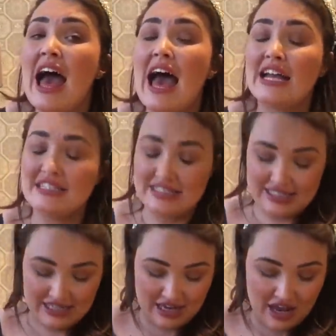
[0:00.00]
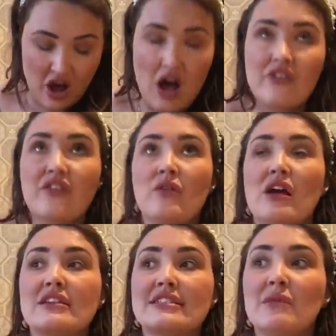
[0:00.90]
And I feel
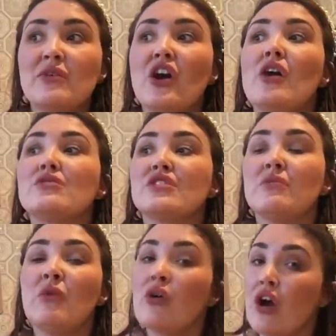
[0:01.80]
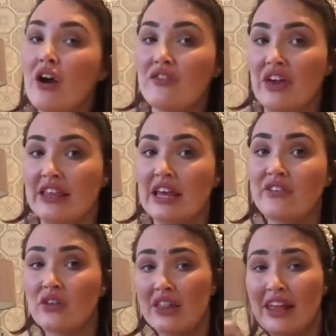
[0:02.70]
like some girls that are more curvy, they
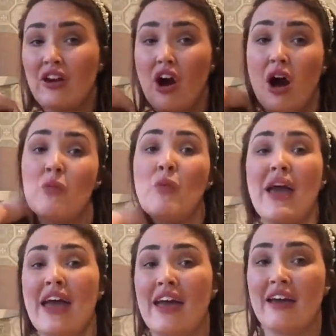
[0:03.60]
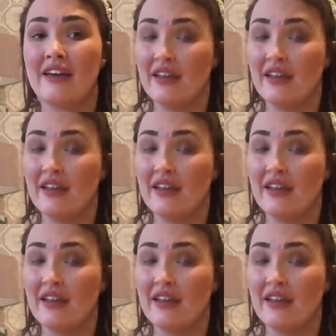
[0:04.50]
feel like they can't wear